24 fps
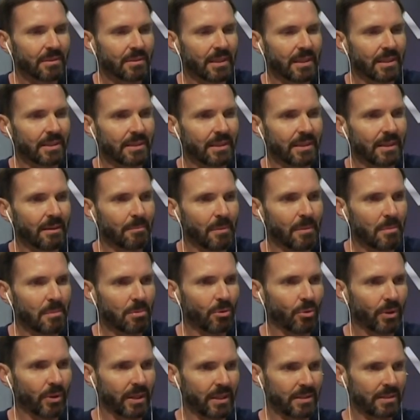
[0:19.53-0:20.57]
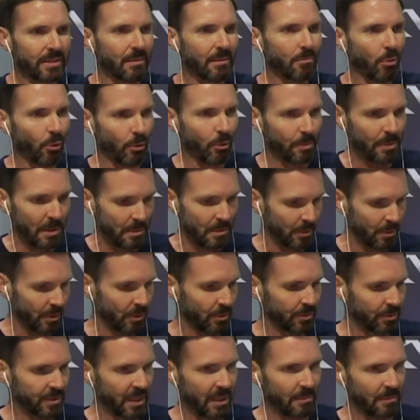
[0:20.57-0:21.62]
and maybe we'll get more people
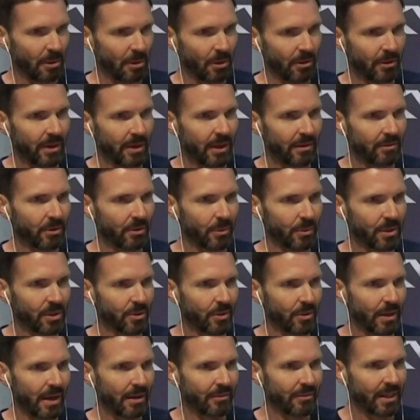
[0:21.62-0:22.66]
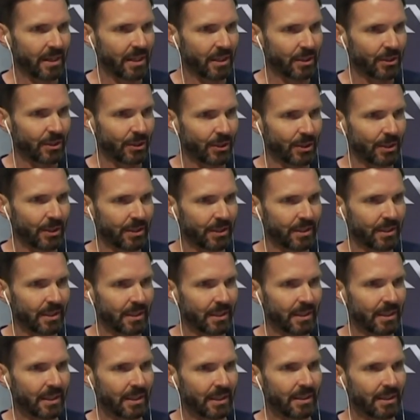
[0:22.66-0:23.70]
that will take part of it. We do have a
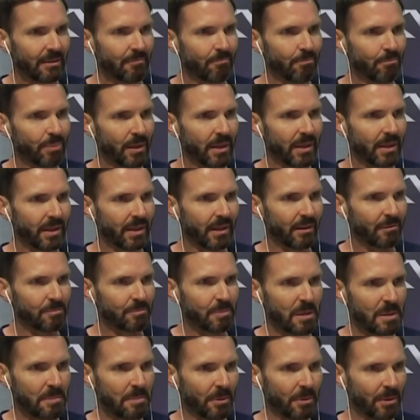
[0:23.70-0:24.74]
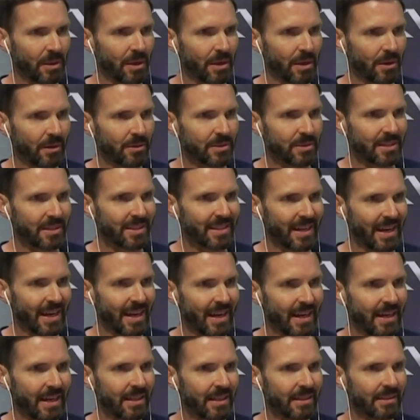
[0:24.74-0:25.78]
good bit of people here
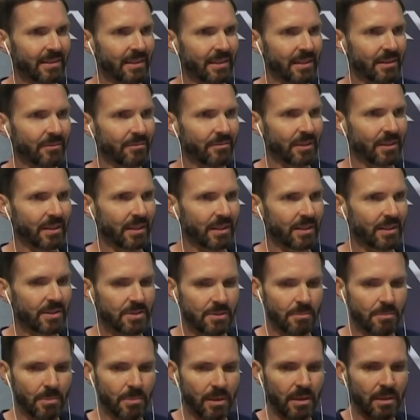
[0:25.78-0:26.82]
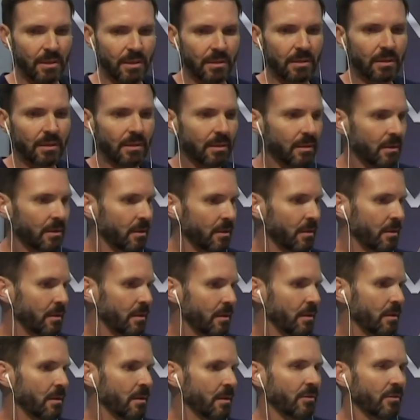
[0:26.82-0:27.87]
today that have submitted
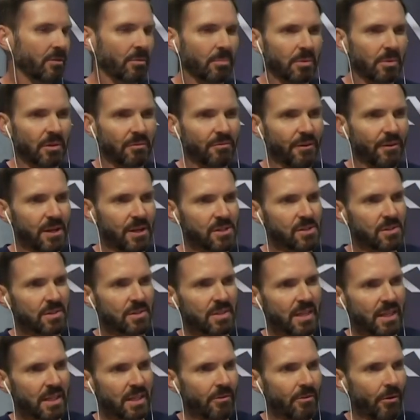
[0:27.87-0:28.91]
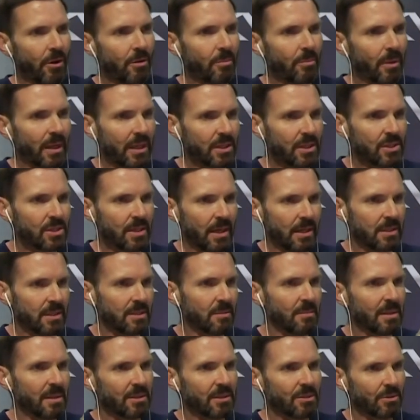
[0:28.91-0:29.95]
some confessions. Thank you very much. Text
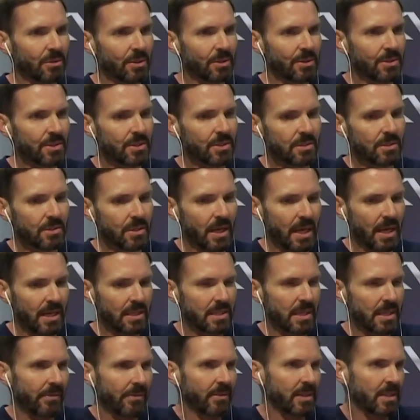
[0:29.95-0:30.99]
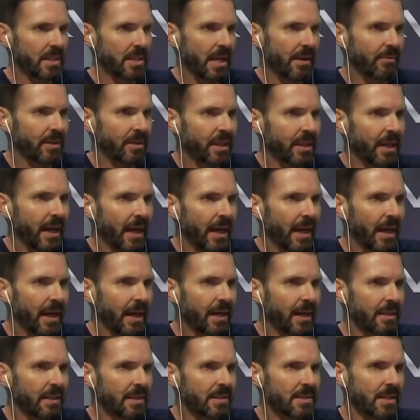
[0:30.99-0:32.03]
them in to us,
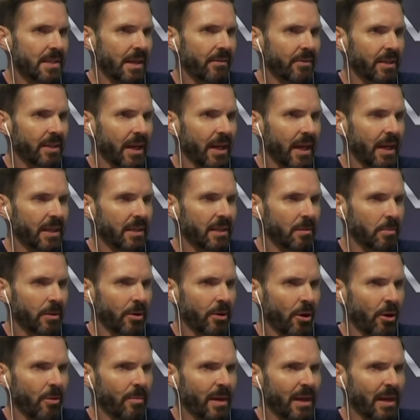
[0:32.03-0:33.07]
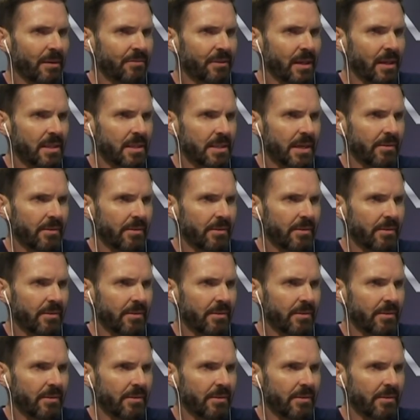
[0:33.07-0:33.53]
877-979-WRMF,